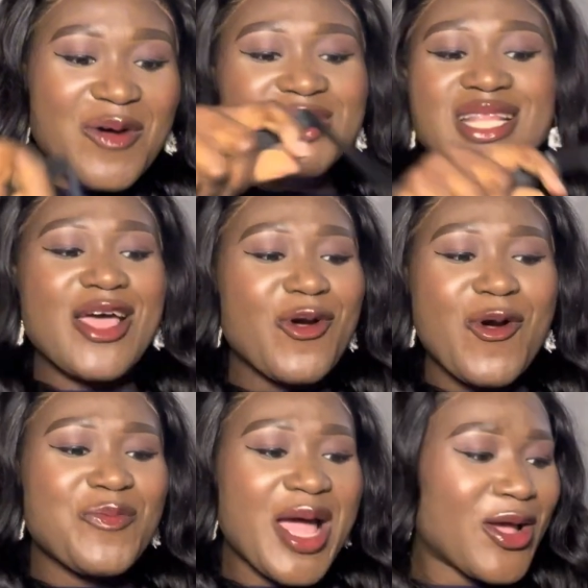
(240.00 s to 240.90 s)
was like, oh
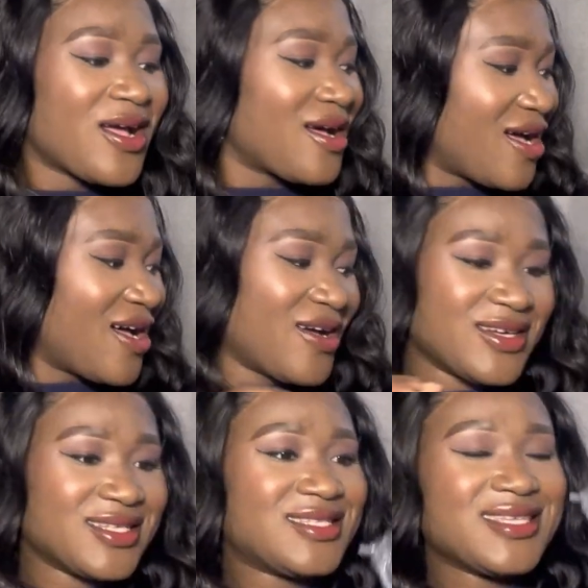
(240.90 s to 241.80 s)
my
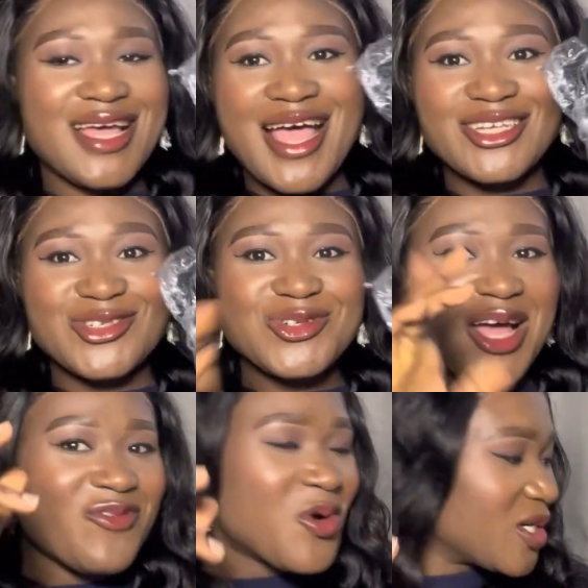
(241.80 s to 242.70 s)
god, I shouldn't
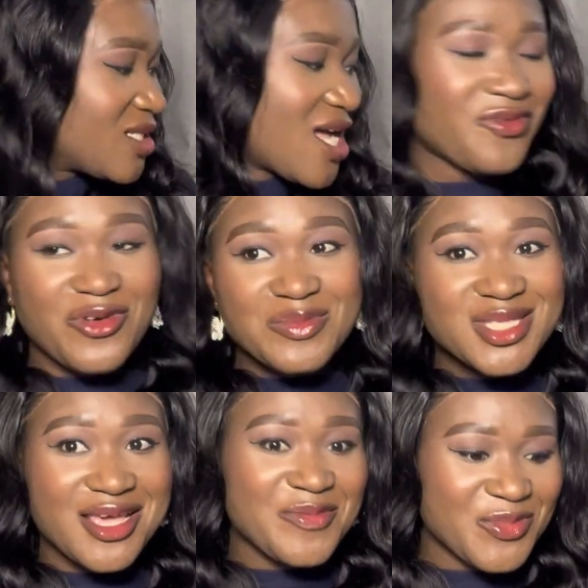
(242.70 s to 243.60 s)
have ordered from
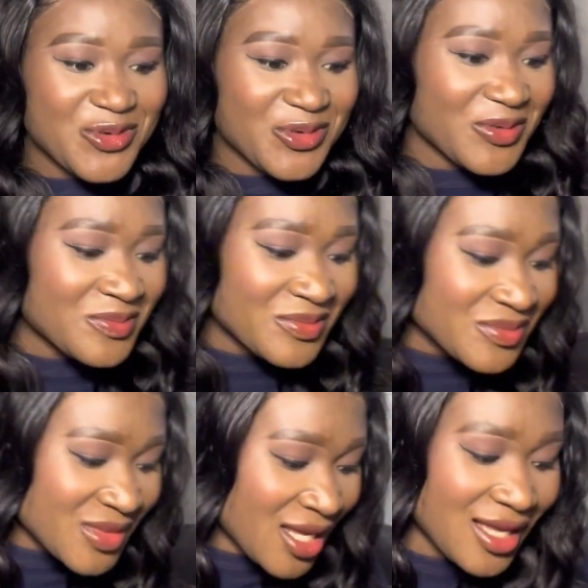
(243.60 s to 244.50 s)
Temu.
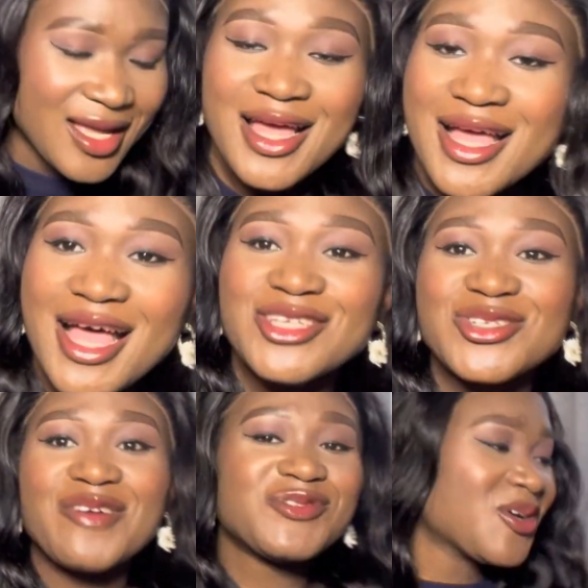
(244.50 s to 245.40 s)
I should
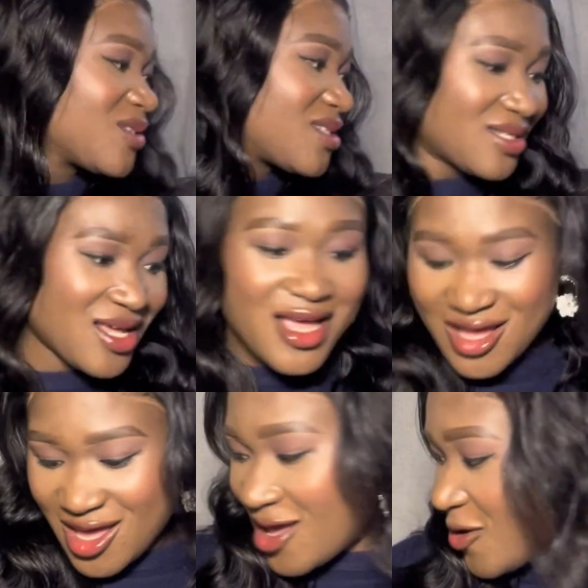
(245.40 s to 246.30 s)
have just
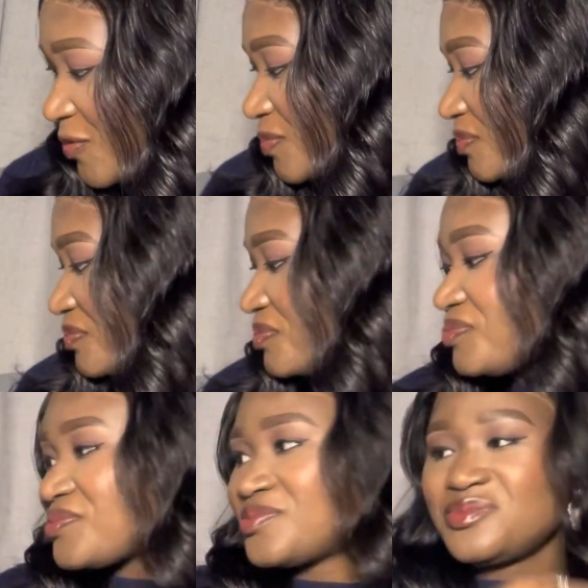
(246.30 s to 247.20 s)
um
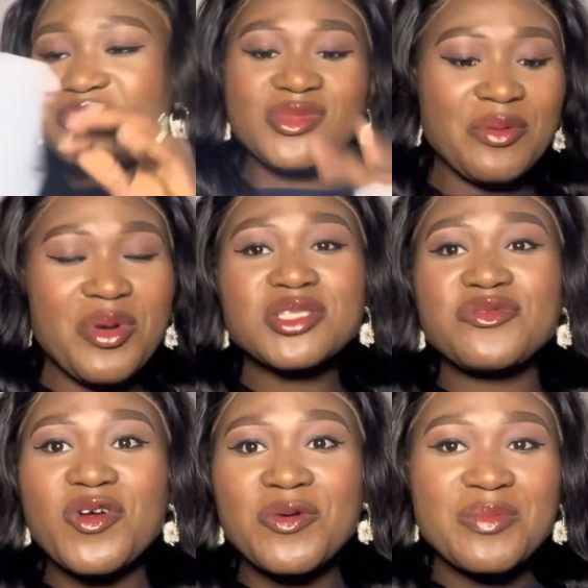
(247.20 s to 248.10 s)
bought
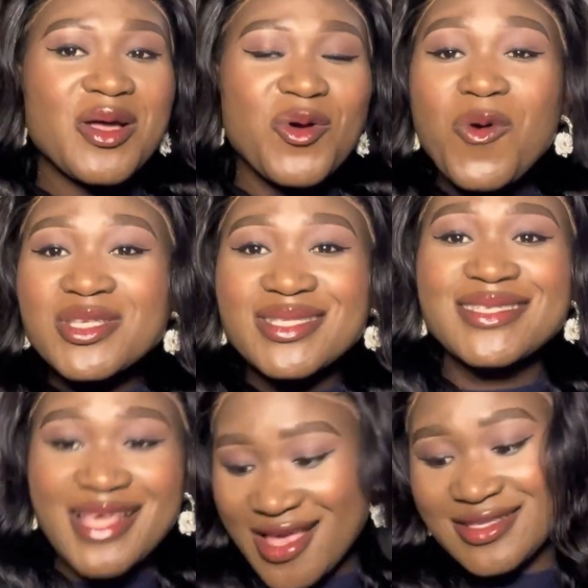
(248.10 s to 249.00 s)
from
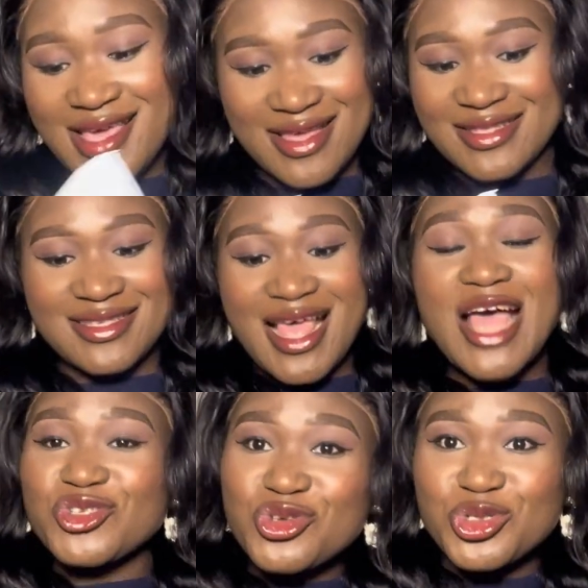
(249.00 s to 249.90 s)
1688
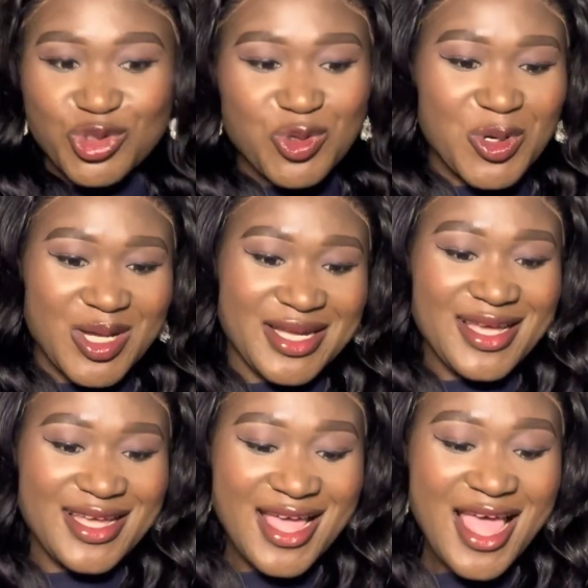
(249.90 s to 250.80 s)
as usual.
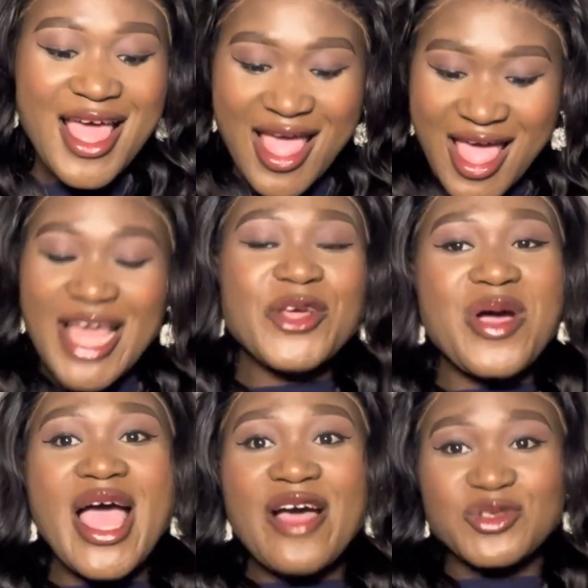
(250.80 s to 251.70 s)
Anyway,
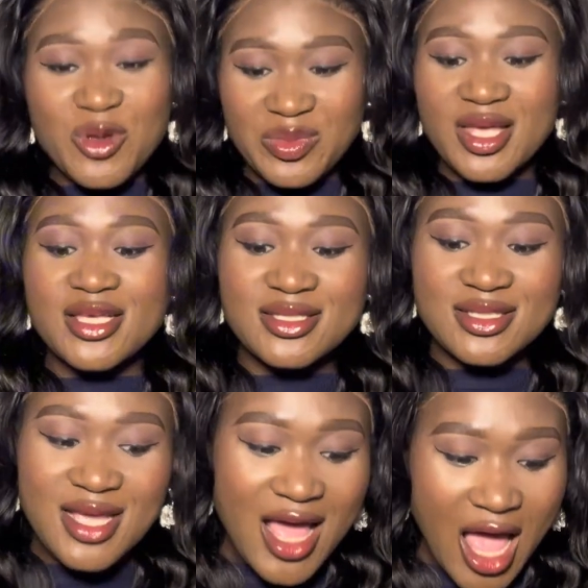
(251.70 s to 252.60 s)
I have some things.
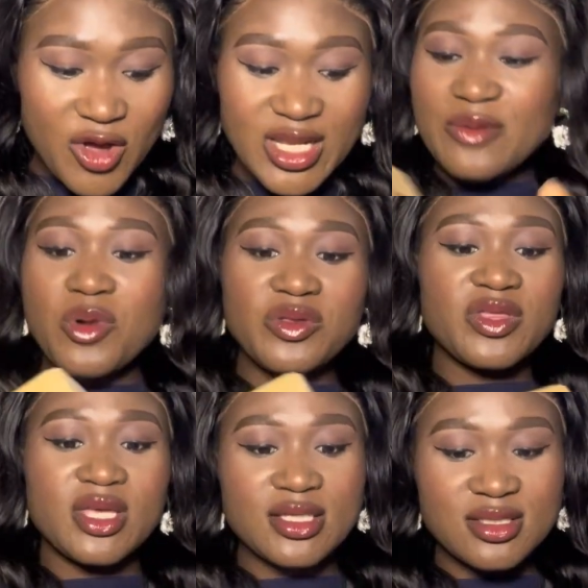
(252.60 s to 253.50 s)
I ordered more
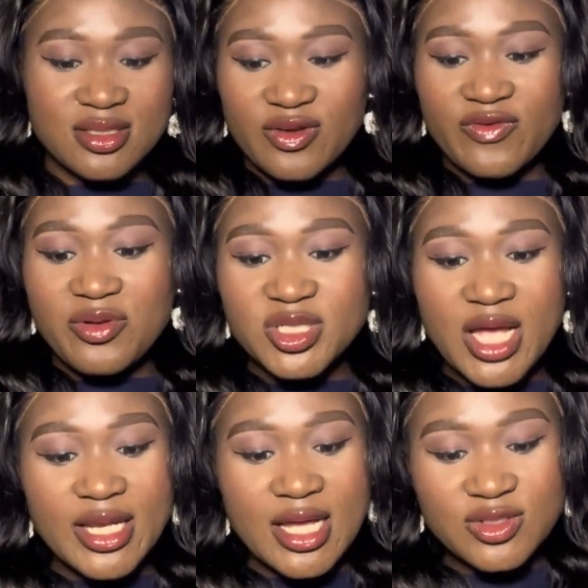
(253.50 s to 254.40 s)
things from
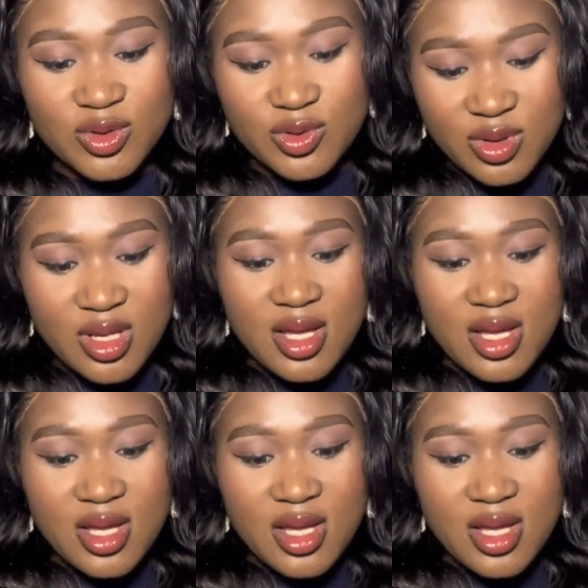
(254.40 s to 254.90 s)
China, so